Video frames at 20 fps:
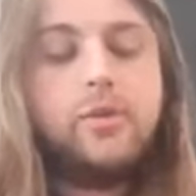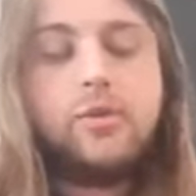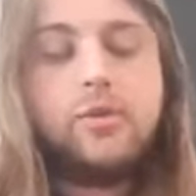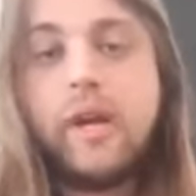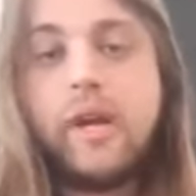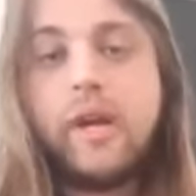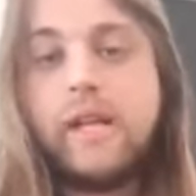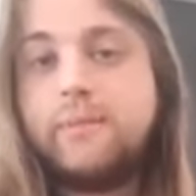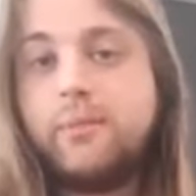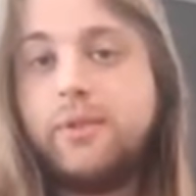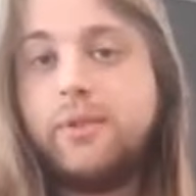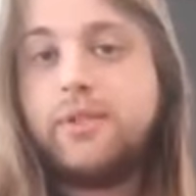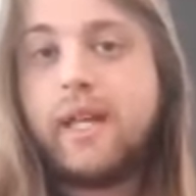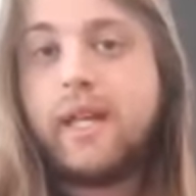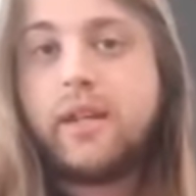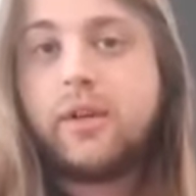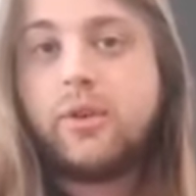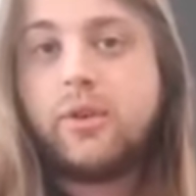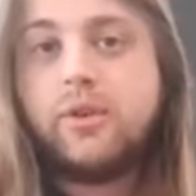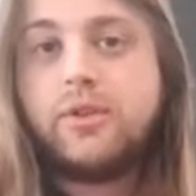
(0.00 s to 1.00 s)
transpose
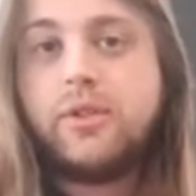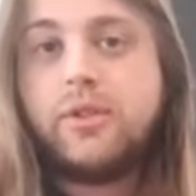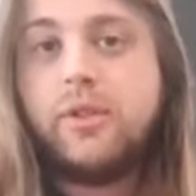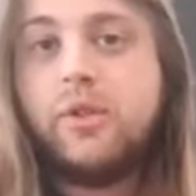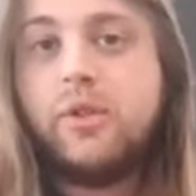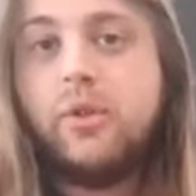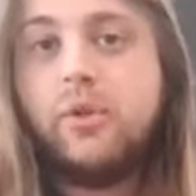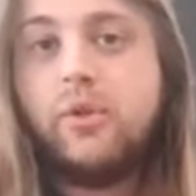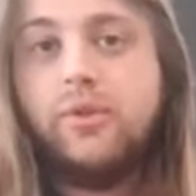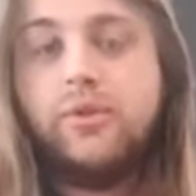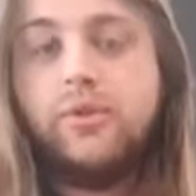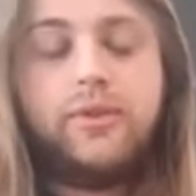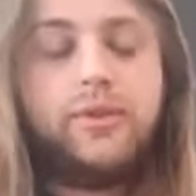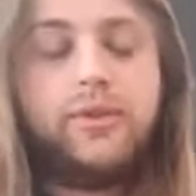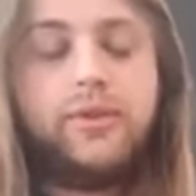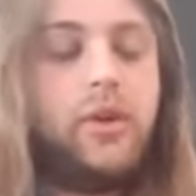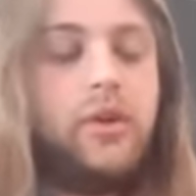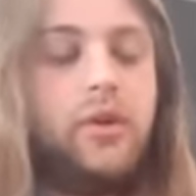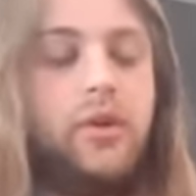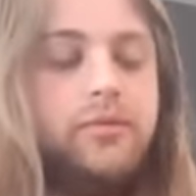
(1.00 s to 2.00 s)
that across your chords.
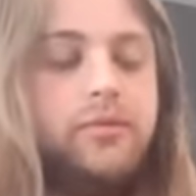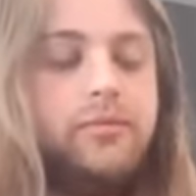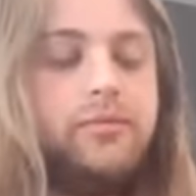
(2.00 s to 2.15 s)
So.